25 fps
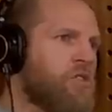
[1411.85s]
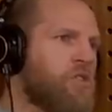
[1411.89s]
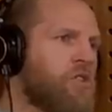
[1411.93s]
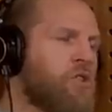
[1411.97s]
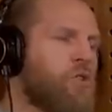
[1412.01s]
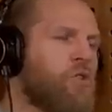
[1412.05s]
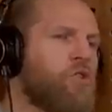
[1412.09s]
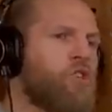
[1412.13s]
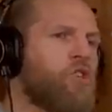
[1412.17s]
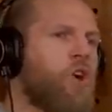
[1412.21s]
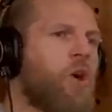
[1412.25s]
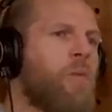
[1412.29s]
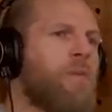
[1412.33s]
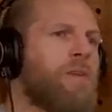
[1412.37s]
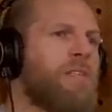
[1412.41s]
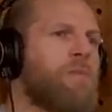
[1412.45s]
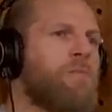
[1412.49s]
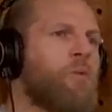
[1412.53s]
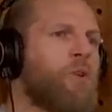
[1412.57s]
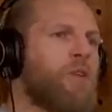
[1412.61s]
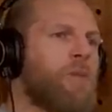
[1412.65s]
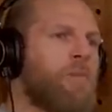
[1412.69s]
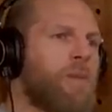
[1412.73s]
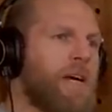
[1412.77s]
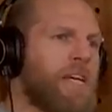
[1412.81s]
Your job is
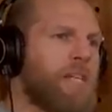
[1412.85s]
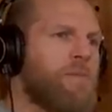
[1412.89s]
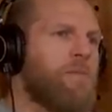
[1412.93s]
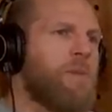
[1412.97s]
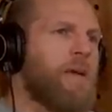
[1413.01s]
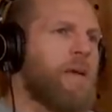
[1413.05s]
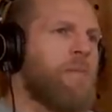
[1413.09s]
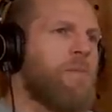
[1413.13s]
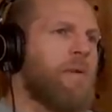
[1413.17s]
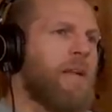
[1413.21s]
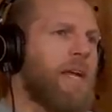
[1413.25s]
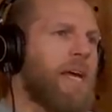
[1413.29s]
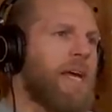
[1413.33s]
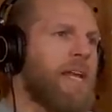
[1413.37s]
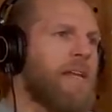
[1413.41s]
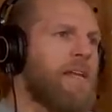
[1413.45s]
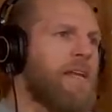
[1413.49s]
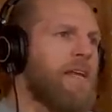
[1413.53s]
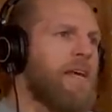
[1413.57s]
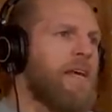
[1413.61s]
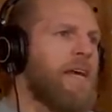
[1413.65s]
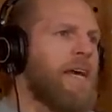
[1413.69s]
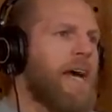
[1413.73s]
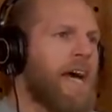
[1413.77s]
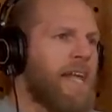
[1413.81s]
put the best people
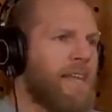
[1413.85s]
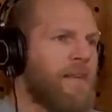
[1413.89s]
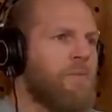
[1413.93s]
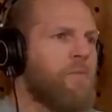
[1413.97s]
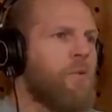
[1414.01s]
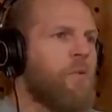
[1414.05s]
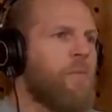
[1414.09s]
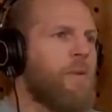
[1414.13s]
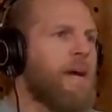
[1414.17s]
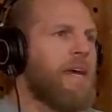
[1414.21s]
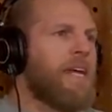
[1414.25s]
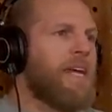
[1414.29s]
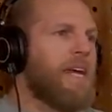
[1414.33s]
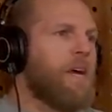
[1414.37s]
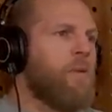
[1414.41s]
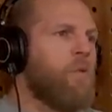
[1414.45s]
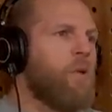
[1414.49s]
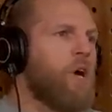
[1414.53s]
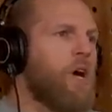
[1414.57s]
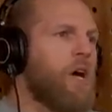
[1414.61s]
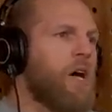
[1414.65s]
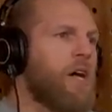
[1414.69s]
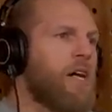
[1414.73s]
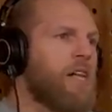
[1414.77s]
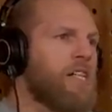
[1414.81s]
in and then we'll make it
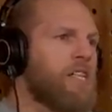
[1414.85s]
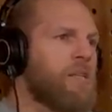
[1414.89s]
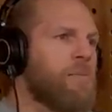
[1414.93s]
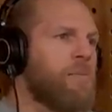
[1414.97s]
work,